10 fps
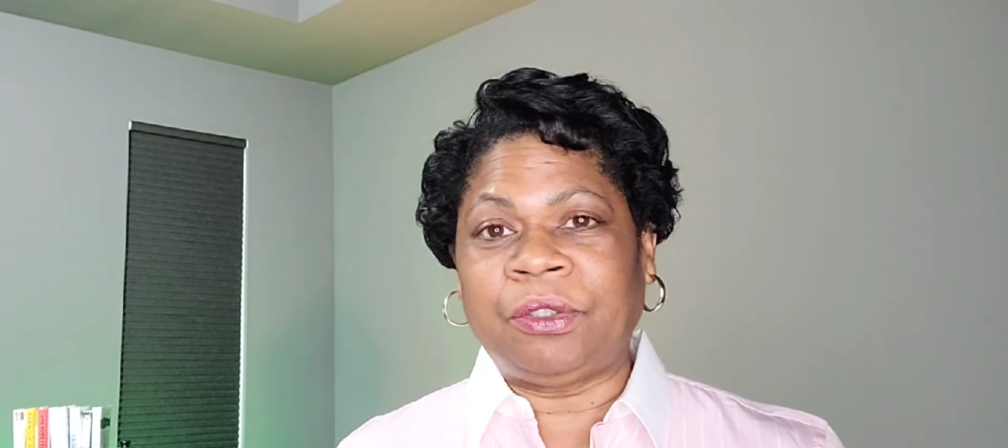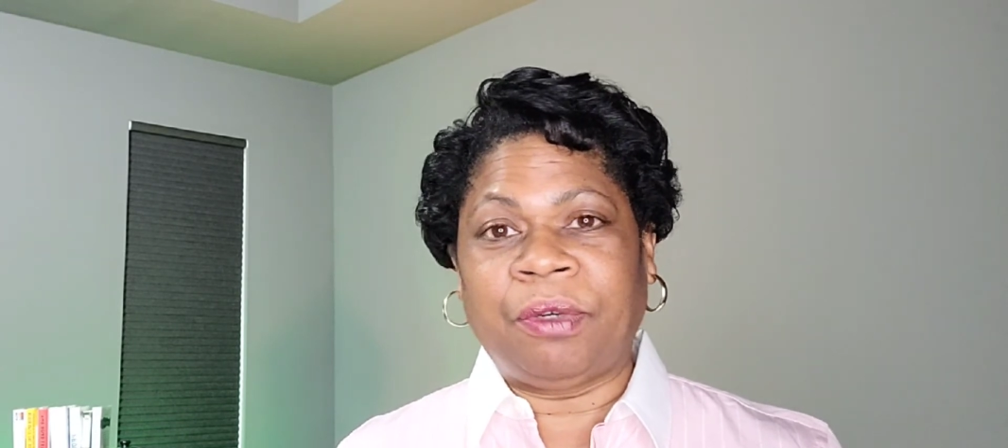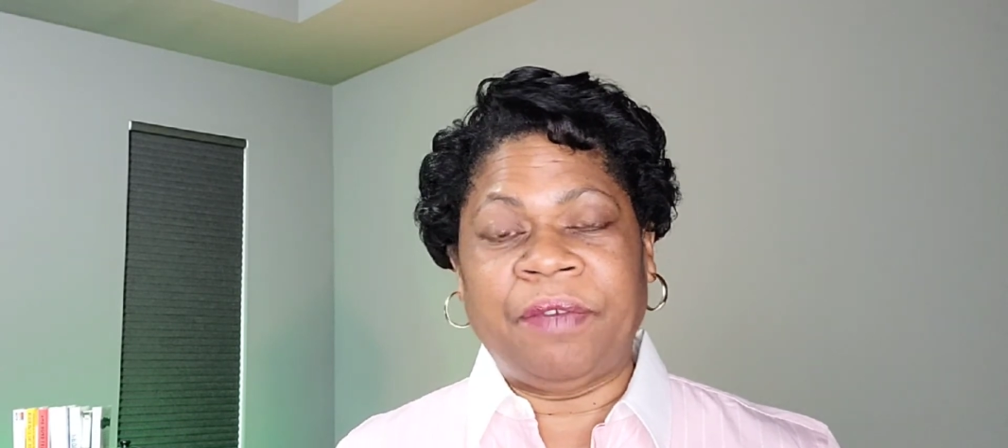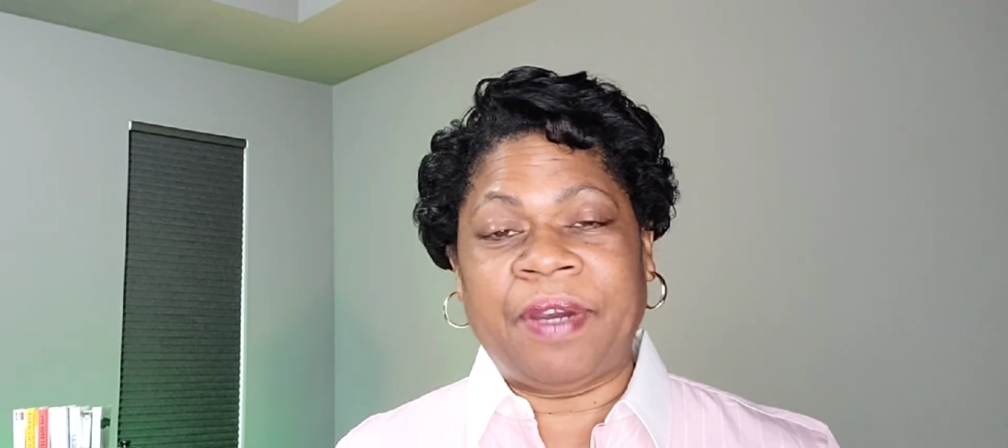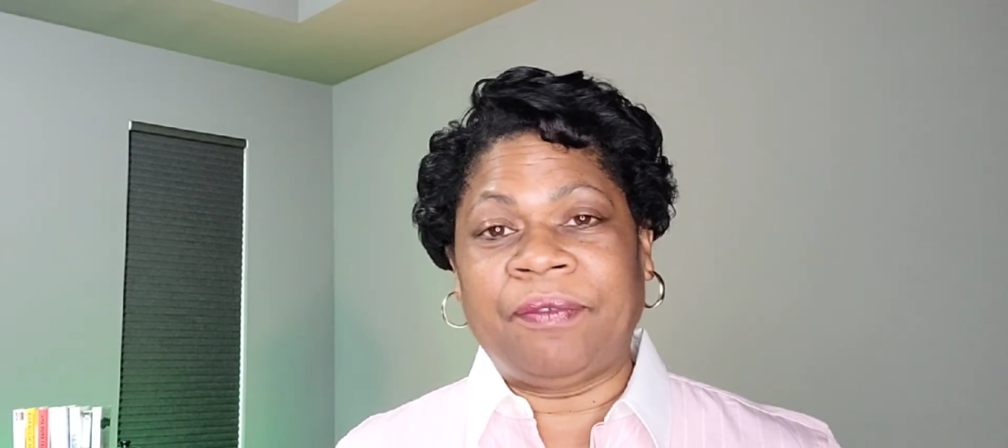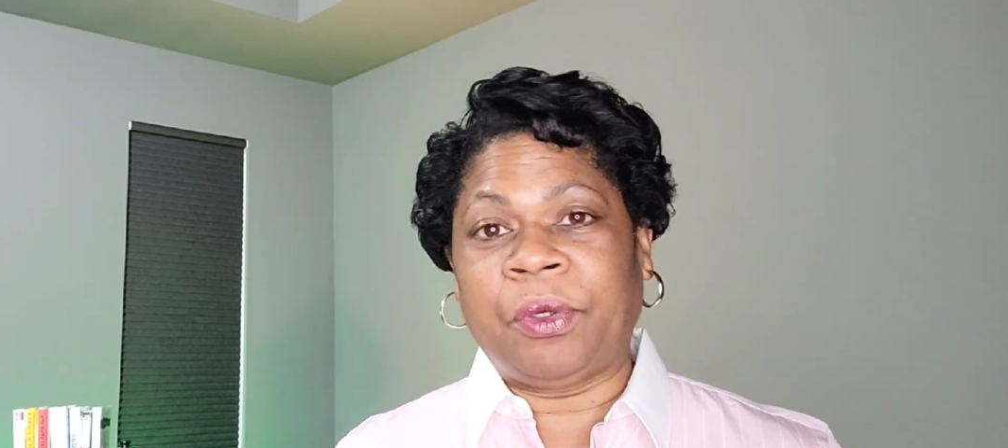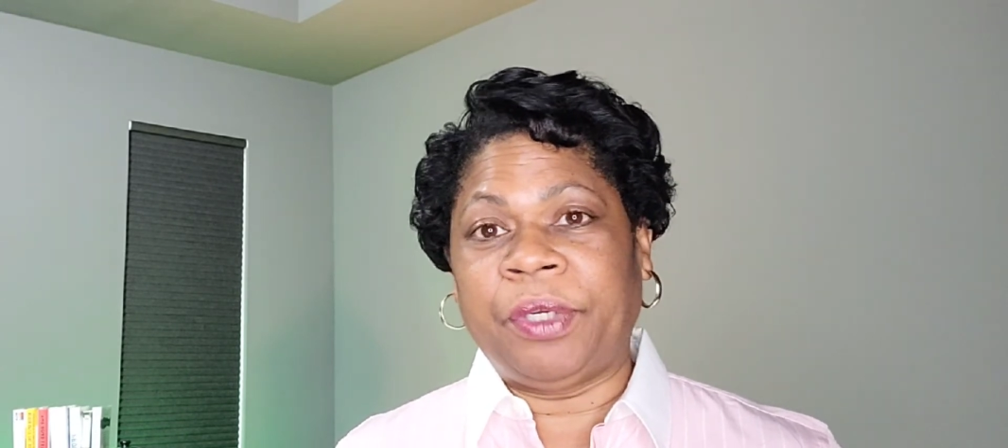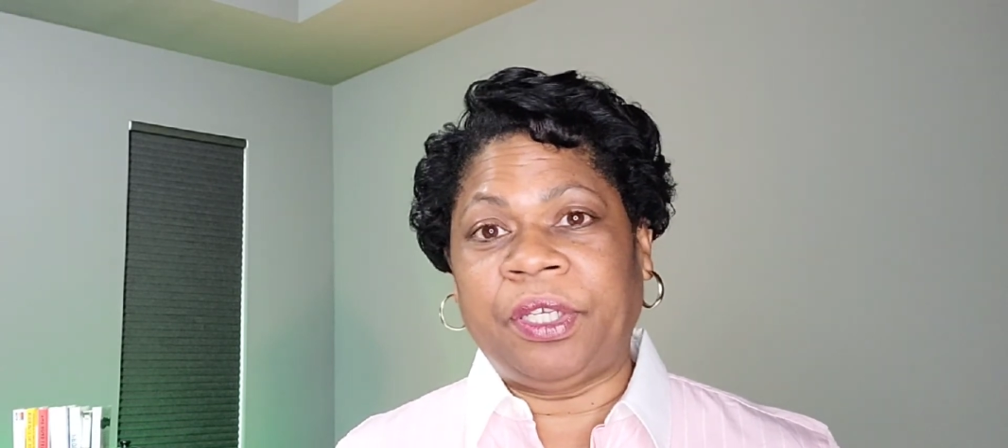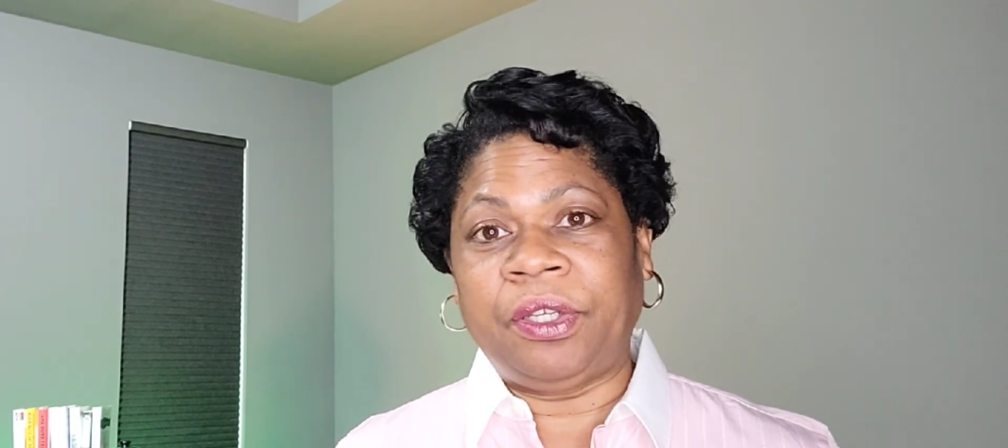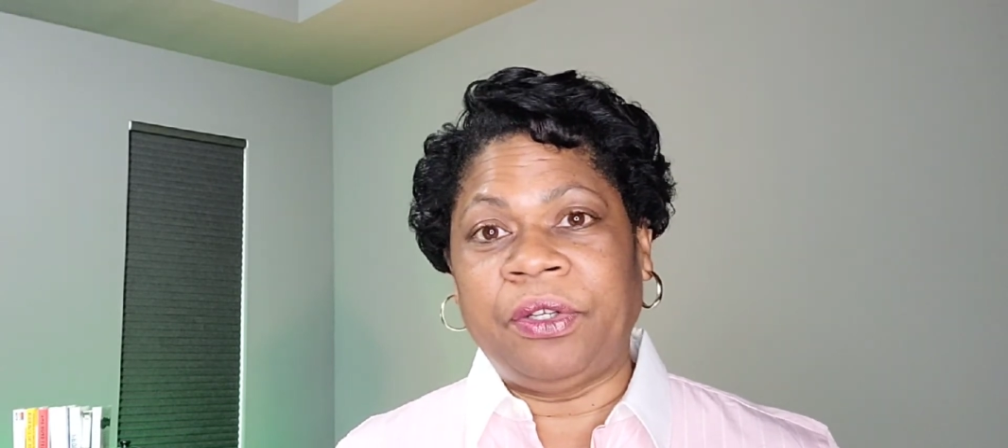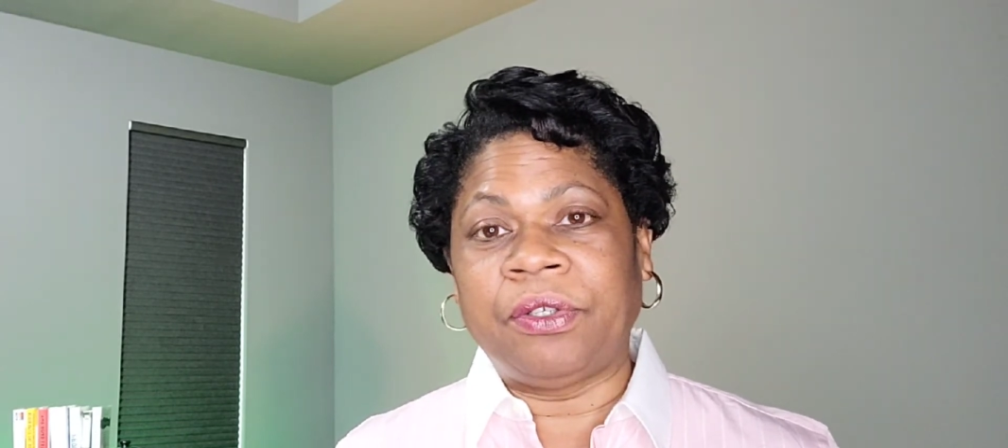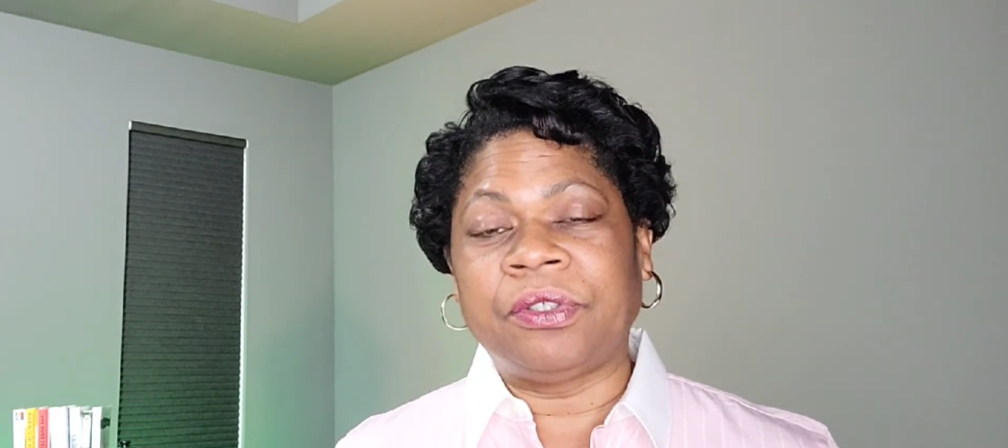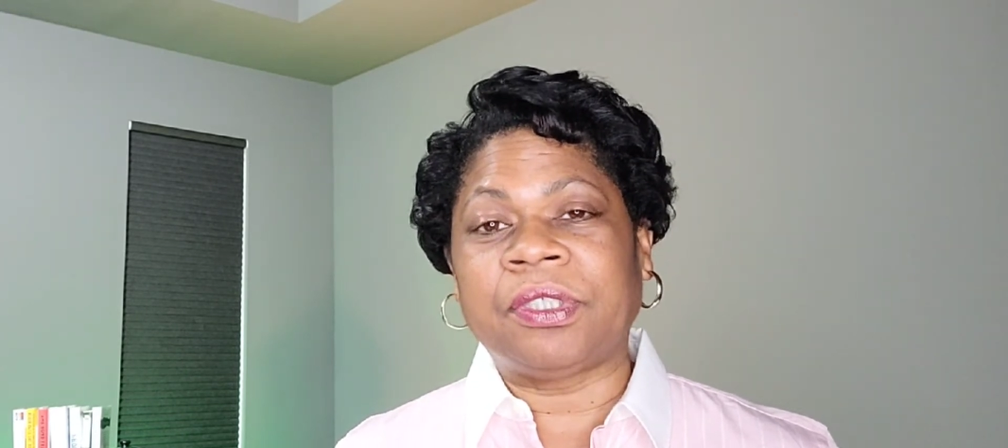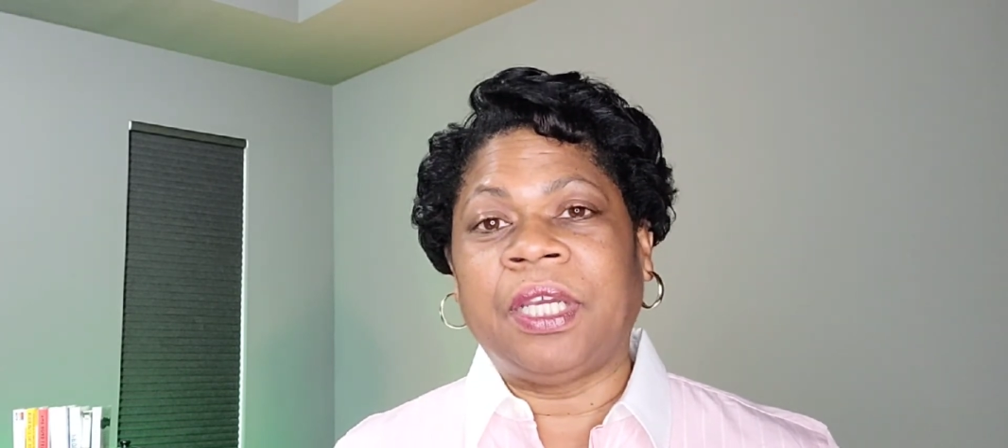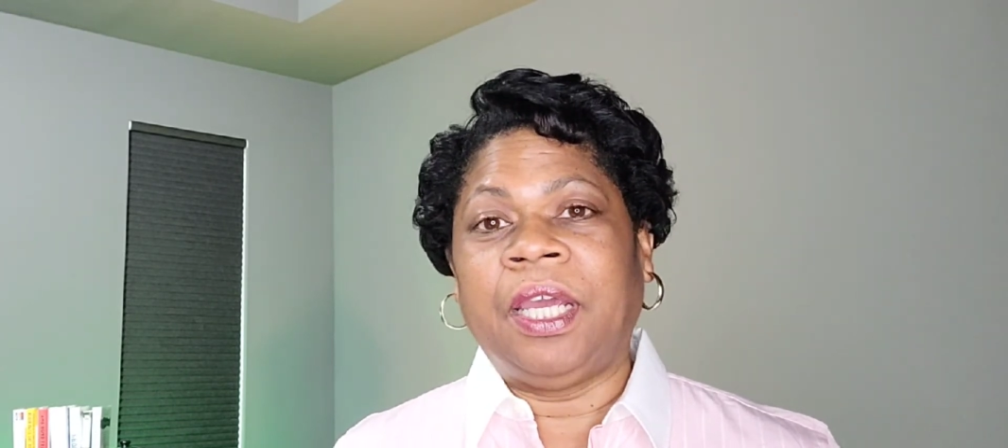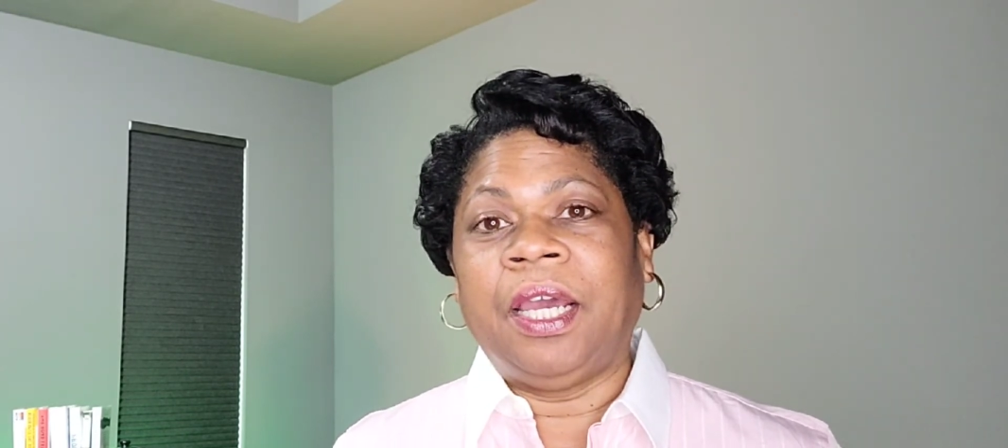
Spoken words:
25, 30 years,